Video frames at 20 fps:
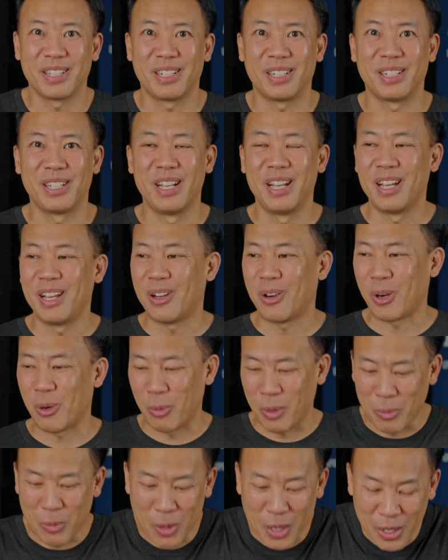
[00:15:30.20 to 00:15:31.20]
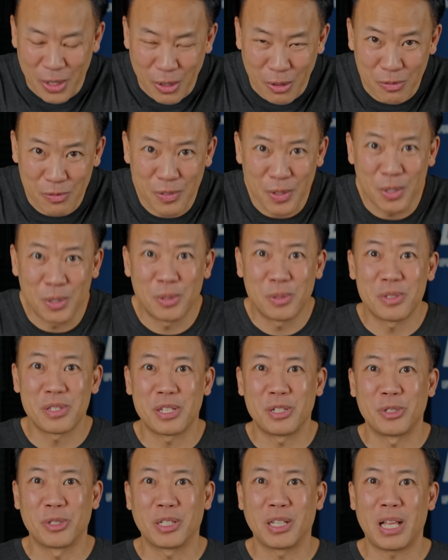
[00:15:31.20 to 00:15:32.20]
uh, or when we're on our phones,
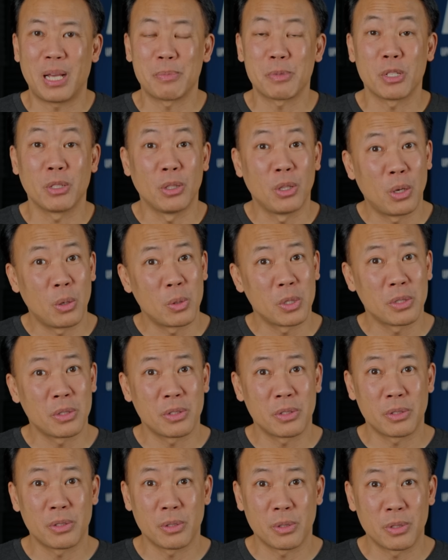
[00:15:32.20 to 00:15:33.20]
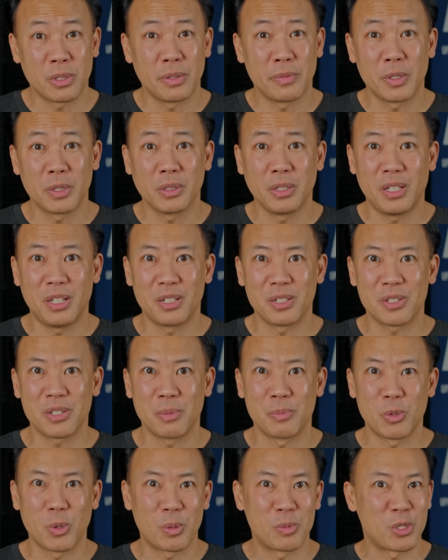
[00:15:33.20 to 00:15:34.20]
and you collapse the lower third of your lungs
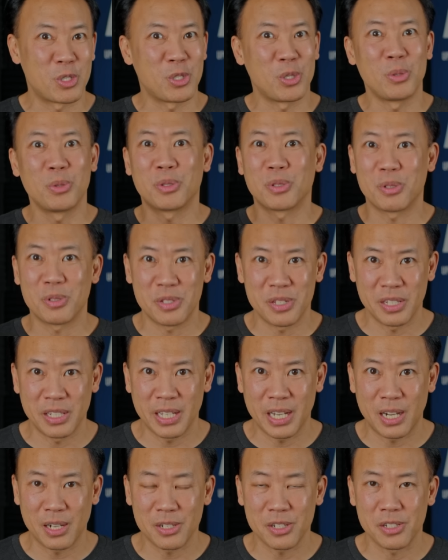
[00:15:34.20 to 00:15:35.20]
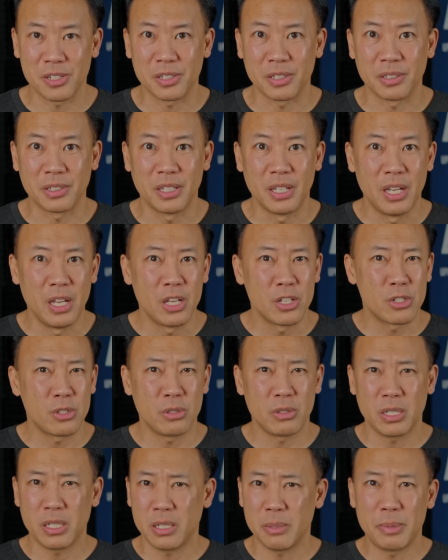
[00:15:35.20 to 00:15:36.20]
absorbs two thirds of the oxygen.
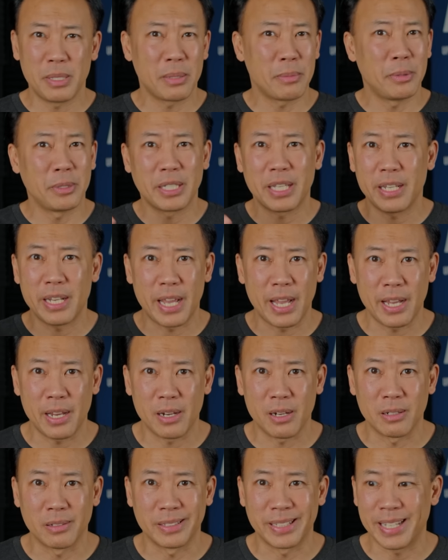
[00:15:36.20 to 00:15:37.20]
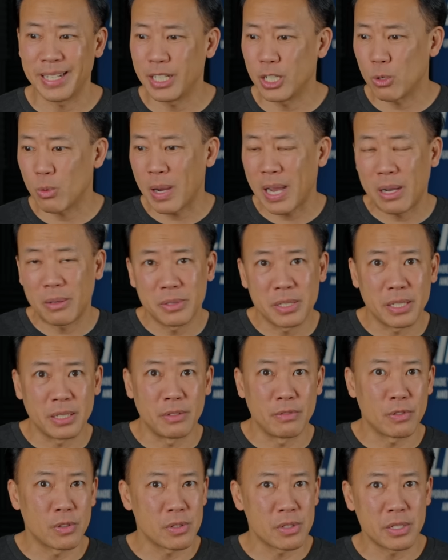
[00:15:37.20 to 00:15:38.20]
So you need to be able to get air, getting
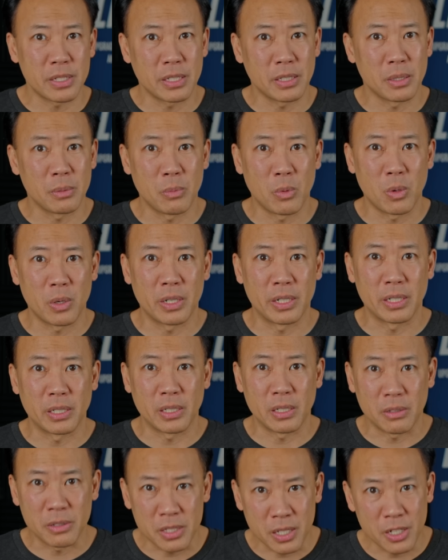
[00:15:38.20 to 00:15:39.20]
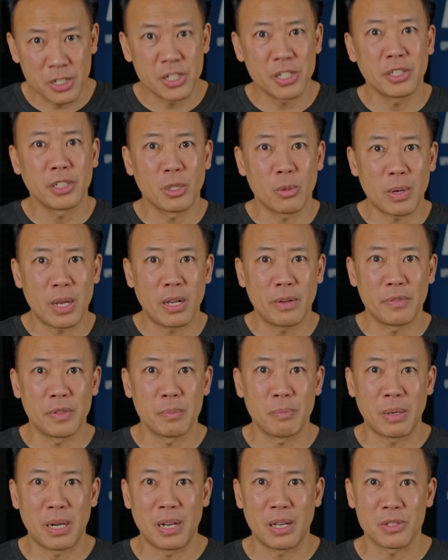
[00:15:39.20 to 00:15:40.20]
grounded first thing in the morning, you know, touching the ground
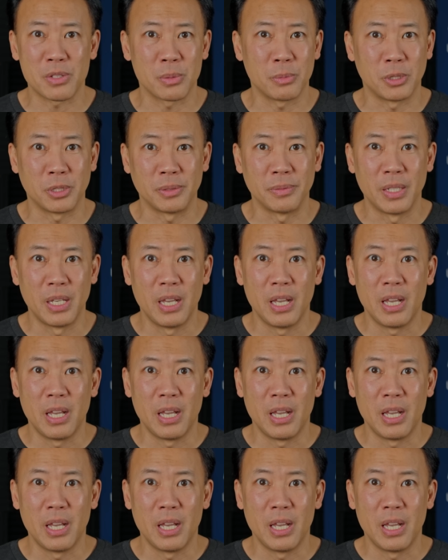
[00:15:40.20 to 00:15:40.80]
if possible,